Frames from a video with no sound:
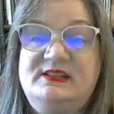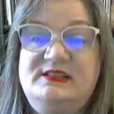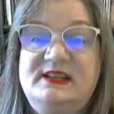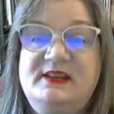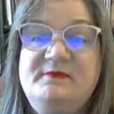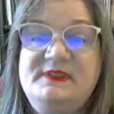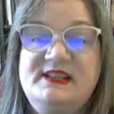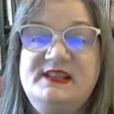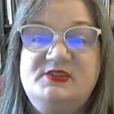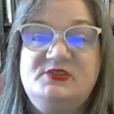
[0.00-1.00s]
To
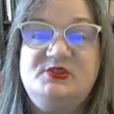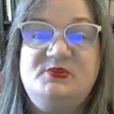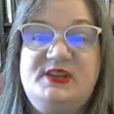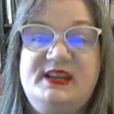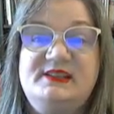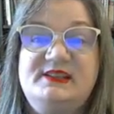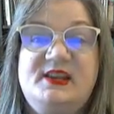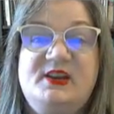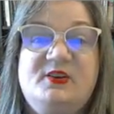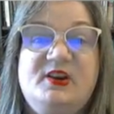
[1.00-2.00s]
emphasize due dates, they are